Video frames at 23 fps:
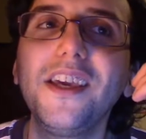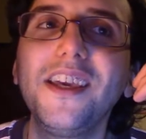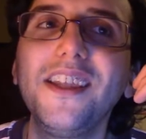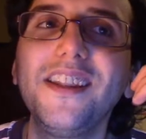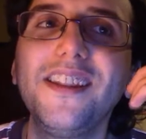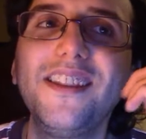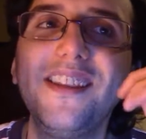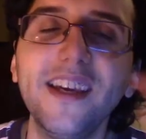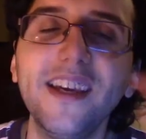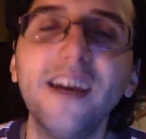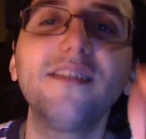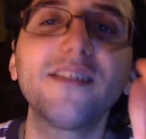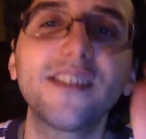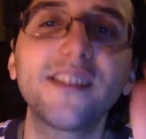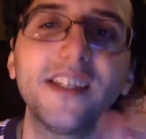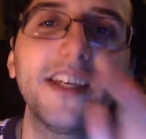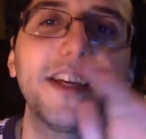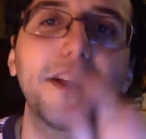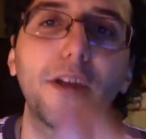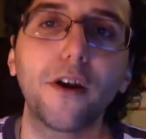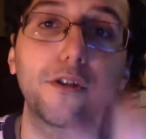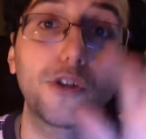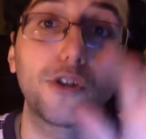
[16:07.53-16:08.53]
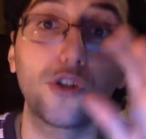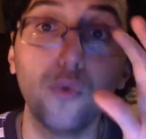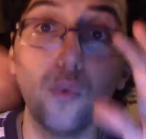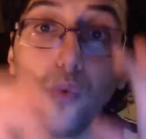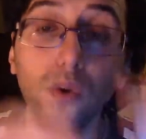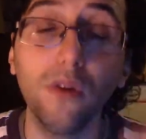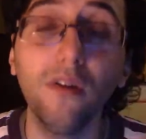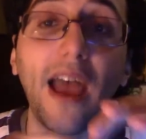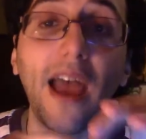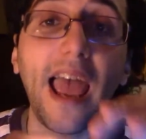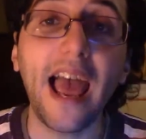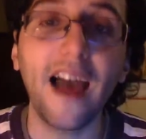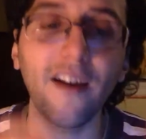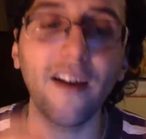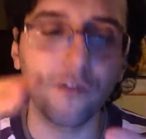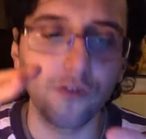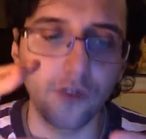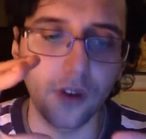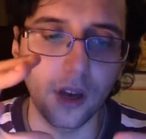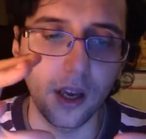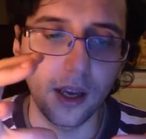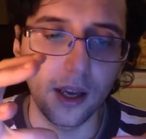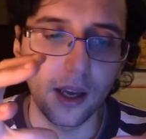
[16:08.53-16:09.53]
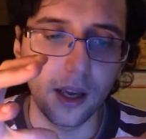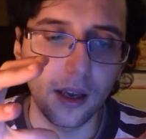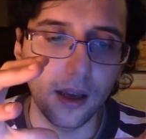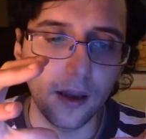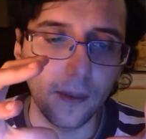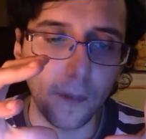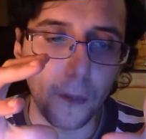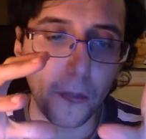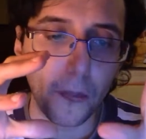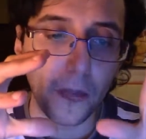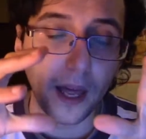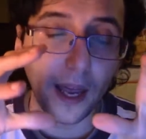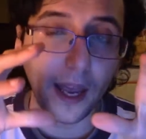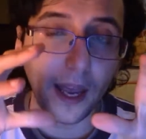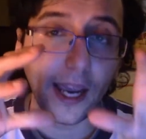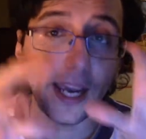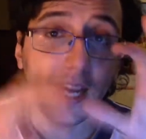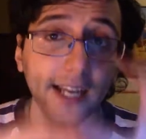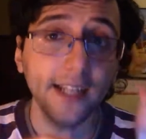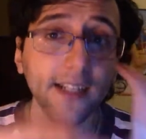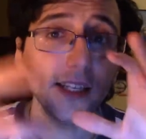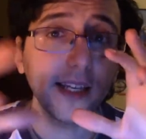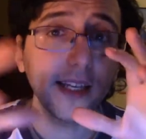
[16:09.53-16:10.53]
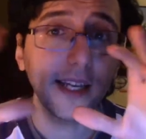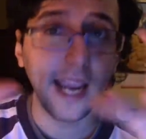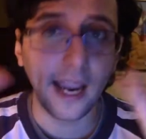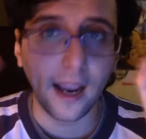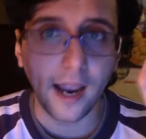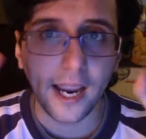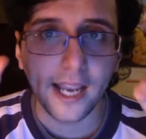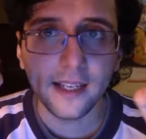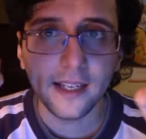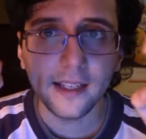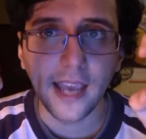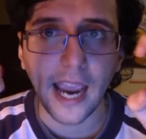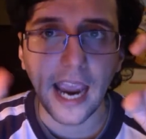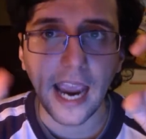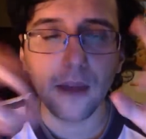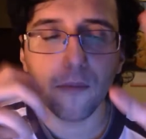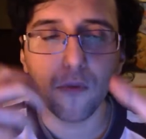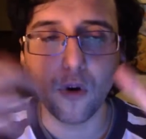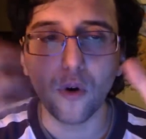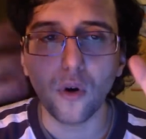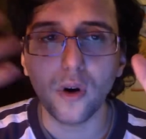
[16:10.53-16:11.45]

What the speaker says: DLC characters will have in-game or